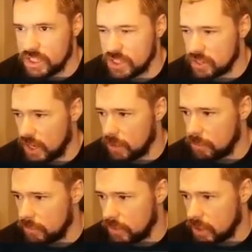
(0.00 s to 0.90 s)
this game.
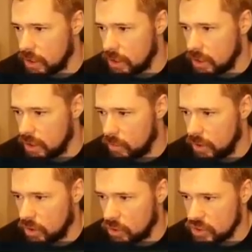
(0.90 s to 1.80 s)
We
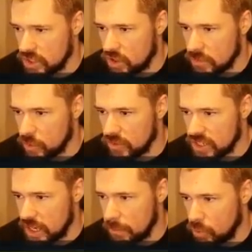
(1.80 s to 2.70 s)
are cruising. This guy's moving his
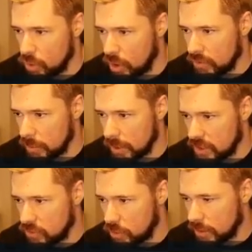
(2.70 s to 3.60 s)
keeper all over the place
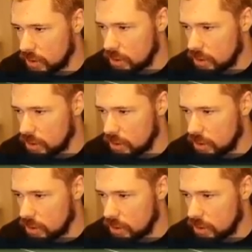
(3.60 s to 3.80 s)
for me.